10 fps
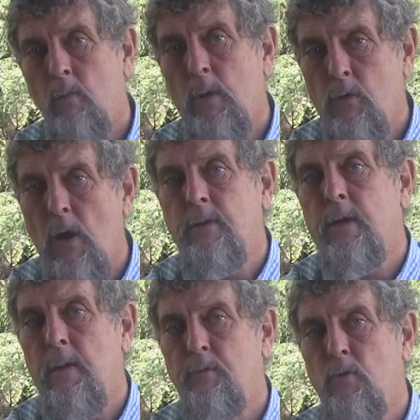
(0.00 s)
We
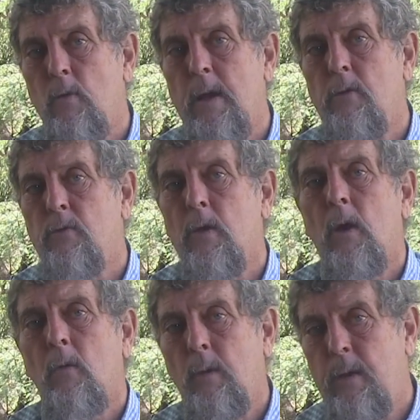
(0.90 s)
salted up soils,
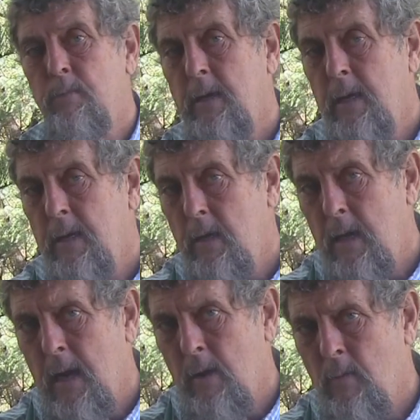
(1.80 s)
we depleted
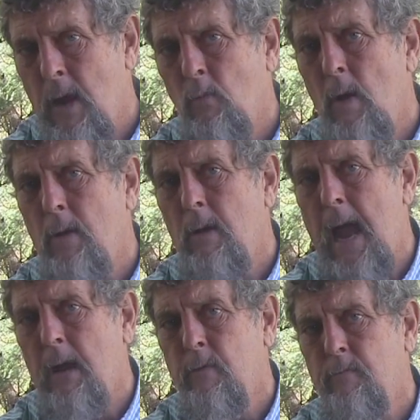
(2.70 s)
groundwater
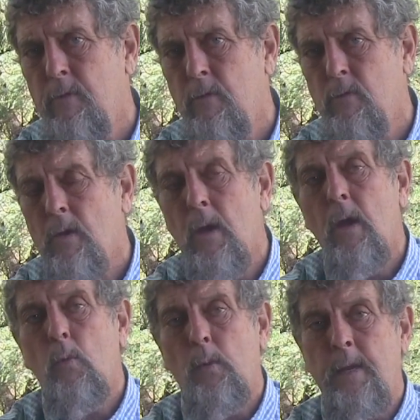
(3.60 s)
aquifers,
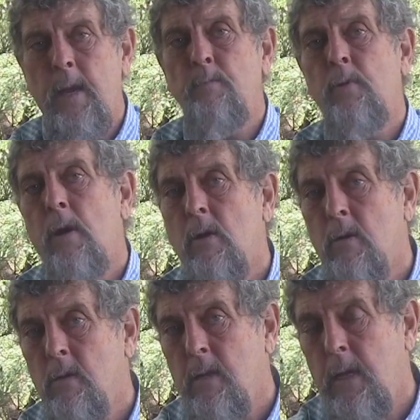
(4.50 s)
we
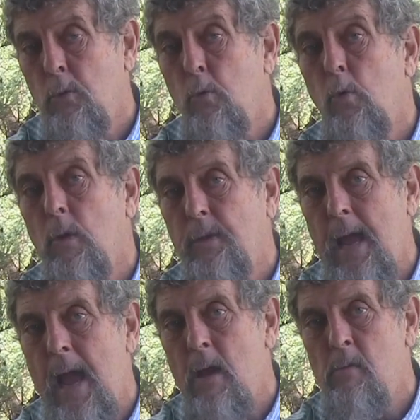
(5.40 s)
temporarily cooled
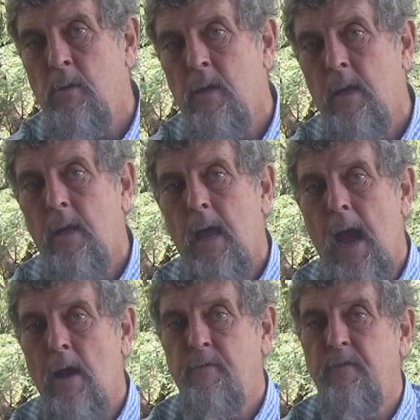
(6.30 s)
down
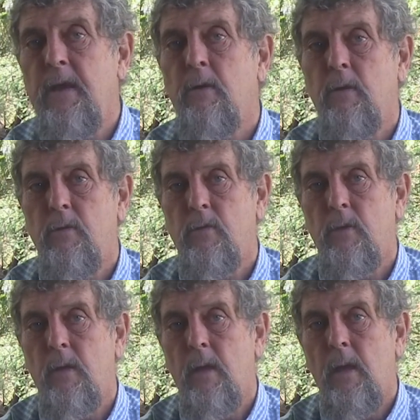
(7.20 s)
our
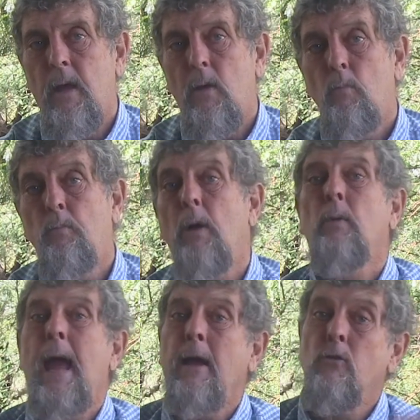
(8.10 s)
fields, but
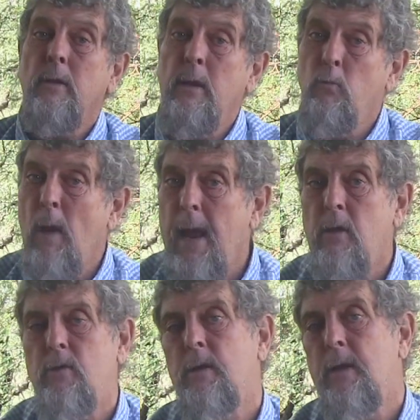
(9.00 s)
we actually
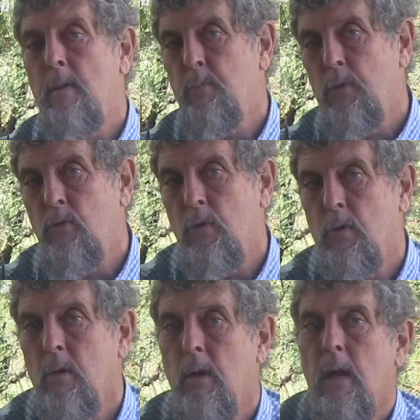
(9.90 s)
raised the
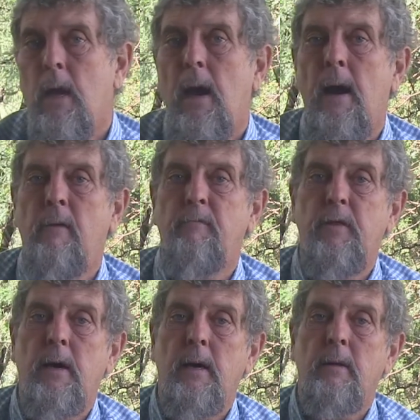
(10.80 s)
temperature of
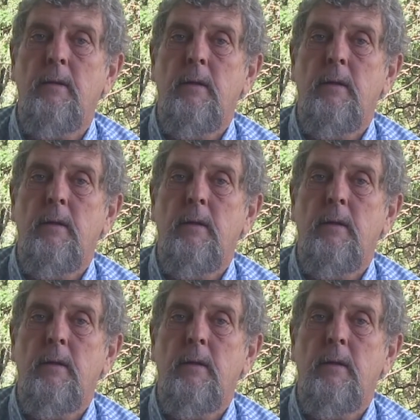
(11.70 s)
the